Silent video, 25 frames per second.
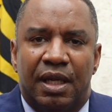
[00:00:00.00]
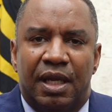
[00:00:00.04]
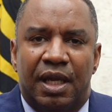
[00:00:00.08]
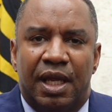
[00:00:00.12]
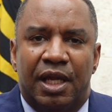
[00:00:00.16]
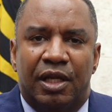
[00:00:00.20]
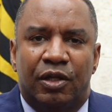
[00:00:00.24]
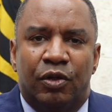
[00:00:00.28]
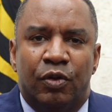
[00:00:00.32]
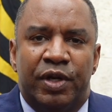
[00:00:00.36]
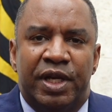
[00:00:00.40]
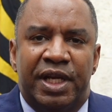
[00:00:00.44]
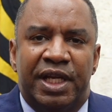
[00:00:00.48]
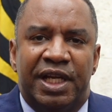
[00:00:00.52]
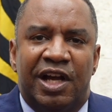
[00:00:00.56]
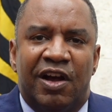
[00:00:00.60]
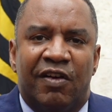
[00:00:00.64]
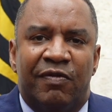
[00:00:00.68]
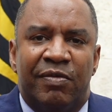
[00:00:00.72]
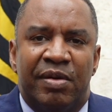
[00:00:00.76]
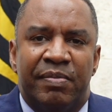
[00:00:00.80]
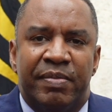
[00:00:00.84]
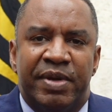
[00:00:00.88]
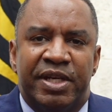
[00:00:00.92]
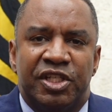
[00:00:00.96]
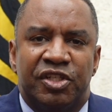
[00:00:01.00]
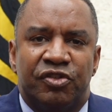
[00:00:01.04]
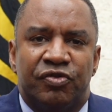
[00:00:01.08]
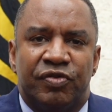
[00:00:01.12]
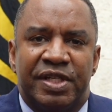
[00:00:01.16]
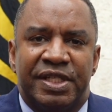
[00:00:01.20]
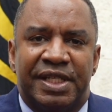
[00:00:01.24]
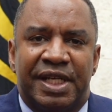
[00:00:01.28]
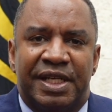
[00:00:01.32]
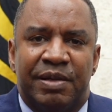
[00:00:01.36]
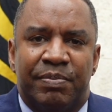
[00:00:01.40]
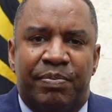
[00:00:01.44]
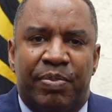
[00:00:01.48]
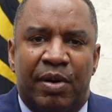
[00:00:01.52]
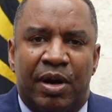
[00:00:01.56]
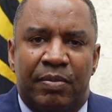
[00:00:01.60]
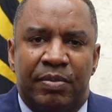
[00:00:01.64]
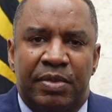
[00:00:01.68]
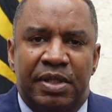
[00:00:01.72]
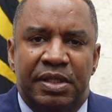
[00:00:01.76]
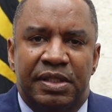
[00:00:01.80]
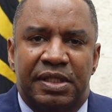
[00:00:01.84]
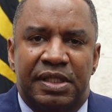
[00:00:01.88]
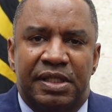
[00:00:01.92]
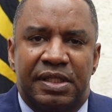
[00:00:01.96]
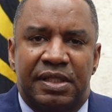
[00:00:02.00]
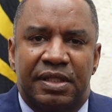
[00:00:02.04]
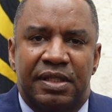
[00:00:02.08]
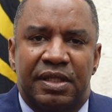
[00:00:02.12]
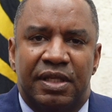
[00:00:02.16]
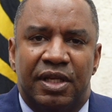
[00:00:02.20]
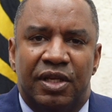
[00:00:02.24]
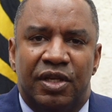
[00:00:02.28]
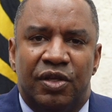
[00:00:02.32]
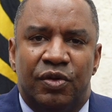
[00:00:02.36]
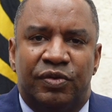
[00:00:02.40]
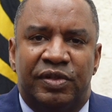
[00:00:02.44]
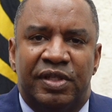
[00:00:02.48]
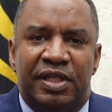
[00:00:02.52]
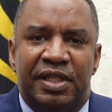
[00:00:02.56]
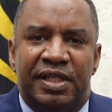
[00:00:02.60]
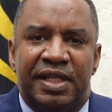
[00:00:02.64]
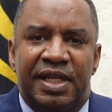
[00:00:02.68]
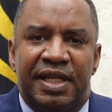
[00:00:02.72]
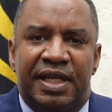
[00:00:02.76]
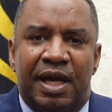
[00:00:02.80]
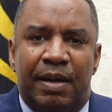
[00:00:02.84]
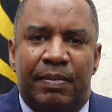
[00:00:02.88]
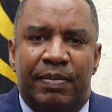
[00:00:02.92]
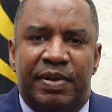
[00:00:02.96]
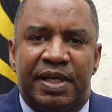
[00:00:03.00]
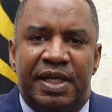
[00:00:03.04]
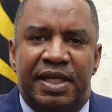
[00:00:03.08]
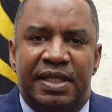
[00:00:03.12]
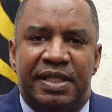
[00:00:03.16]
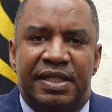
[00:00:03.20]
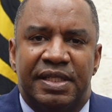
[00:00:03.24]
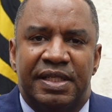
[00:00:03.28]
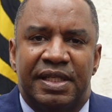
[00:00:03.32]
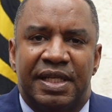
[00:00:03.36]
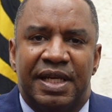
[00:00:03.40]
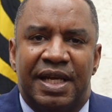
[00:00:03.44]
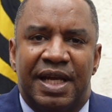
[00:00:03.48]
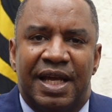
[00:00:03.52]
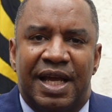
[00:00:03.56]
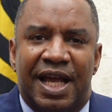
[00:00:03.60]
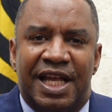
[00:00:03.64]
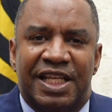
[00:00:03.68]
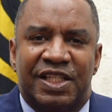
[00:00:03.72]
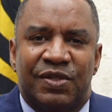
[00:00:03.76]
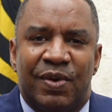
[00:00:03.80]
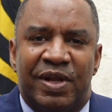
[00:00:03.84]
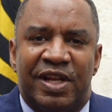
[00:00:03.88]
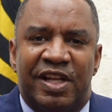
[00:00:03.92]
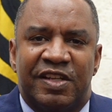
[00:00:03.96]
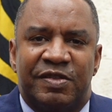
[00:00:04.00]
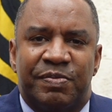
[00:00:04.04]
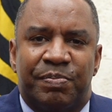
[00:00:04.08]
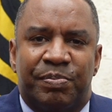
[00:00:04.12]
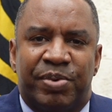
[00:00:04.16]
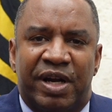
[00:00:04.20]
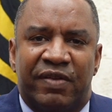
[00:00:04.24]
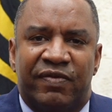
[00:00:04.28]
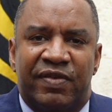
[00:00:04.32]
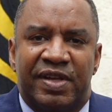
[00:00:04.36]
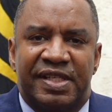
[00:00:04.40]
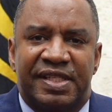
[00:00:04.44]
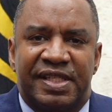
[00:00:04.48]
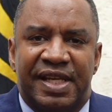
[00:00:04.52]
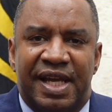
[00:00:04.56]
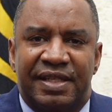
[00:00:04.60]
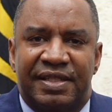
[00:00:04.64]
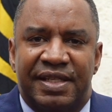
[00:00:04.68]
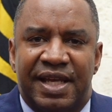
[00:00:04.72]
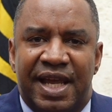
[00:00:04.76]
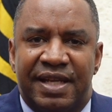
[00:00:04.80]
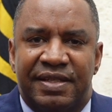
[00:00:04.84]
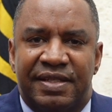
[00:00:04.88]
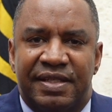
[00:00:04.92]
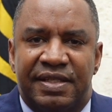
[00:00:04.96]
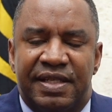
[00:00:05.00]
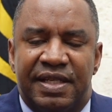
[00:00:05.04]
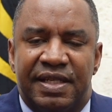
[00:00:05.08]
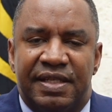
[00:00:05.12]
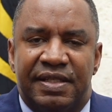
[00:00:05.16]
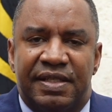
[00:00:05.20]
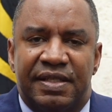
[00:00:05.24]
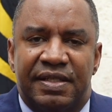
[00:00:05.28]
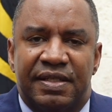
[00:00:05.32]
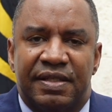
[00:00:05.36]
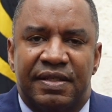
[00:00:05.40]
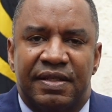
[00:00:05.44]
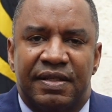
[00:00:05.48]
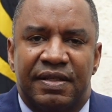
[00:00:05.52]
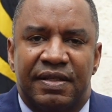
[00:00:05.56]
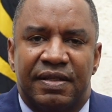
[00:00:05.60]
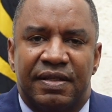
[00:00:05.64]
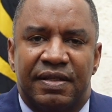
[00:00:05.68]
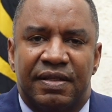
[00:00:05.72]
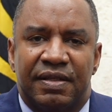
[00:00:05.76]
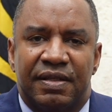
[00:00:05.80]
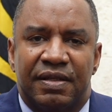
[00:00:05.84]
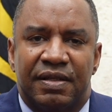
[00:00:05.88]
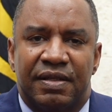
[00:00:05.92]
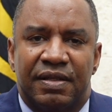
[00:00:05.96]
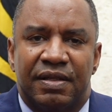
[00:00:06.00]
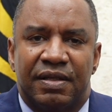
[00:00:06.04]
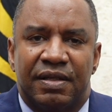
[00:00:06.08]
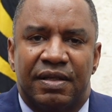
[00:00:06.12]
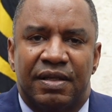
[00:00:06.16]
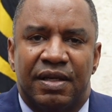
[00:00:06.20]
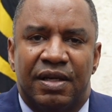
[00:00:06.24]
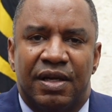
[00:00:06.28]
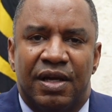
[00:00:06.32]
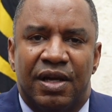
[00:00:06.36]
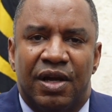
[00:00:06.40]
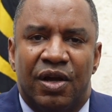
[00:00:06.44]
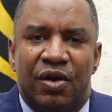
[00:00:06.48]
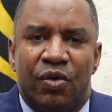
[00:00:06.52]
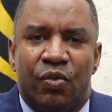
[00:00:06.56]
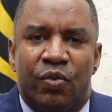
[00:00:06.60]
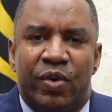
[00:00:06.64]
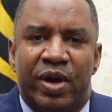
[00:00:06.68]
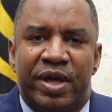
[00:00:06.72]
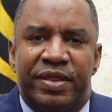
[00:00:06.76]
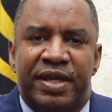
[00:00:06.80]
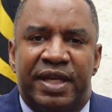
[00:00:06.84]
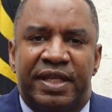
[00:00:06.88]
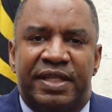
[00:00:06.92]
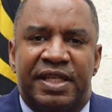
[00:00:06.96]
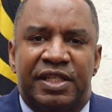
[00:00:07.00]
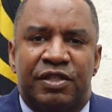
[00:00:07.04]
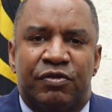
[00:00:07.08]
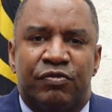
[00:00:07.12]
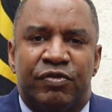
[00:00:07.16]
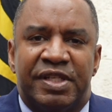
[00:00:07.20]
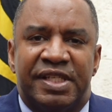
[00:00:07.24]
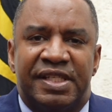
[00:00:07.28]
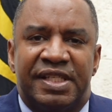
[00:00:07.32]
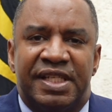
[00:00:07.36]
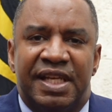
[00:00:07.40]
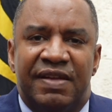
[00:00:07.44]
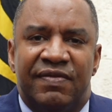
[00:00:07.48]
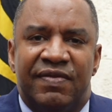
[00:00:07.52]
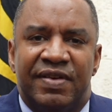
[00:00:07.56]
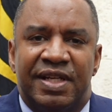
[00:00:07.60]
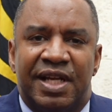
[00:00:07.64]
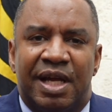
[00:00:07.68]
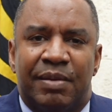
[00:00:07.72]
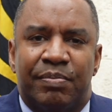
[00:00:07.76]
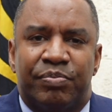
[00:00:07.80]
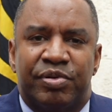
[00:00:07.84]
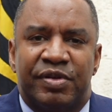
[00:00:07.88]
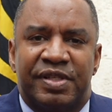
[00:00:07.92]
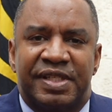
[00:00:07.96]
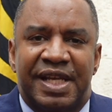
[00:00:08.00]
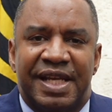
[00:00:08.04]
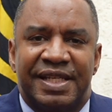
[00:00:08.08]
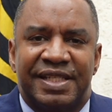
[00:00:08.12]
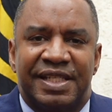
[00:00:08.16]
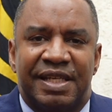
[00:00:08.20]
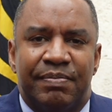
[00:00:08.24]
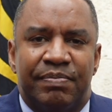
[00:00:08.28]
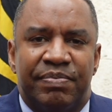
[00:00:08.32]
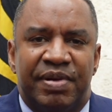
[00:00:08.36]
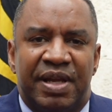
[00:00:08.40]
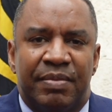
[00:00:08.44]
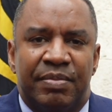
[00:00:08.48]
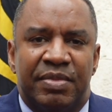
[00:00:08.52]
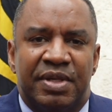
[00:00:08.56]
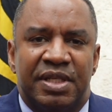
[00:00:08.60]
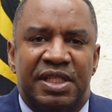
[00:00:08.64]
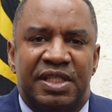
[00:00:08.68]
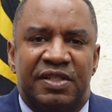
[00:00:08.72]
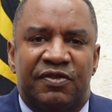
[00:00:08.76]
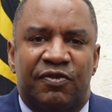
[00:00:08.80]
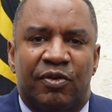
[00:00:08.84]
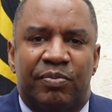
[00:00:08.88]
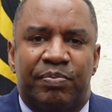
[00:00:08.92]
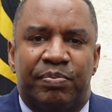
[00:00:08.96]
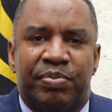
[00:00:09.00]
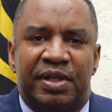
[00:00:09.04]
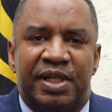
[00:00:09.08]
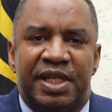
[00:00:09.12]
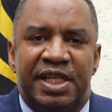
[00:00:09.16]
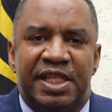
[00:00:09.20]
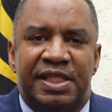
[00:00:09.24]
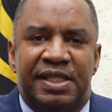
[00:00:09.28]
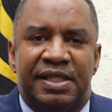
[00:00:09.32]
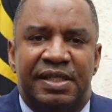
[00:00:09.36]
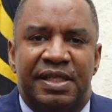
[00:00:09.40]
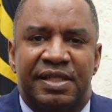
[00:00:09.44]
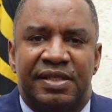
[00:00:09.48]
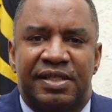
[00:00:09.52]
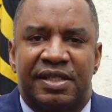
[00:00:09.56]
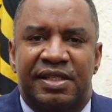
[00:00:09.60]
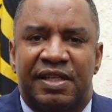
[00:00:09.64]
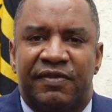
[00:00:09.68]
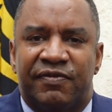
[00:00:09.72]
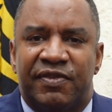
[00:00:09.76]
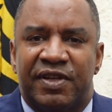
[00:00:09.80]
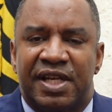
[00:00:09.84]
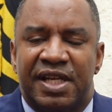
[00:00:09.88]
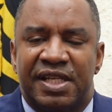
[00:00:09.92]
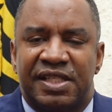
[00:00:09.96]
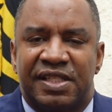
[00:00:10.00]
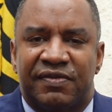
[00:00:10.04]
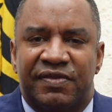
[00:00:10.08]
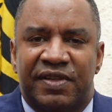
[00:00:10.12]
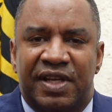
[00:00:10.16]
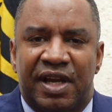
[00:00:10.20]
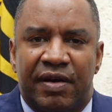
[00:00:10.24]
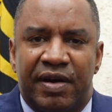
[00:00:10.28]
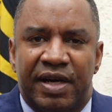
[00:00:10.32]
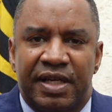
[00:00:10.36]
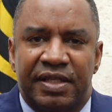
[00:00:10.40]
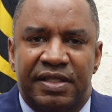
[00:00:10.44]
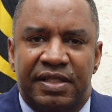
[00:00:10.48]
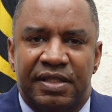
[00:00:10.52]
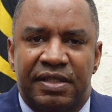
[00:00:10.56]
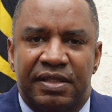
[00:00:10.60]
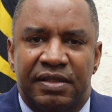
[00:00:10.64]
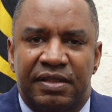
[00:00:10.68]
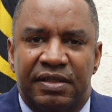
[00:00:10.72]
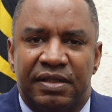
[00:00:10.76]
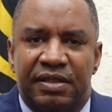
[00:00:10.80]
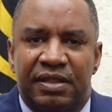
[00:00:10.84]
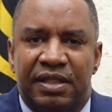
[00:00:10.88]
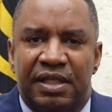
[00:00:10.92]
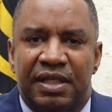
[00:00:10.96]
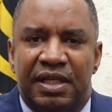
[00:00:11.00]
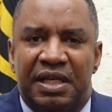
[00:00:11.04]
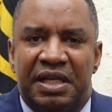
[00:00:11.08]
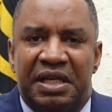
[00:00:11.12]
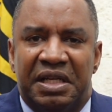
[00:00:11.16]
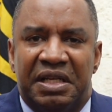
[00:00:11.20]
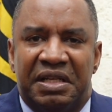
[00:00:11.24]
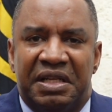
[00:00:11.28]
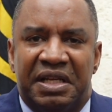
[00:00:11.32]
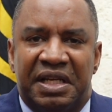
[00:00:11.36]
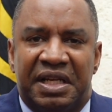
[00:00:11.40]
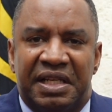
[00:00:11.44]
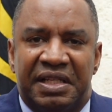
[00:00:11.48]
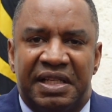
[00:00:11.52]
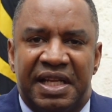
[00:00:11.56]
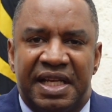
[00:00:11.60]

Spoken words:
including government ministries and departments, utility companies, as well as private sector entities. Whether it is receiving and processing payments for police certificates of character, liquor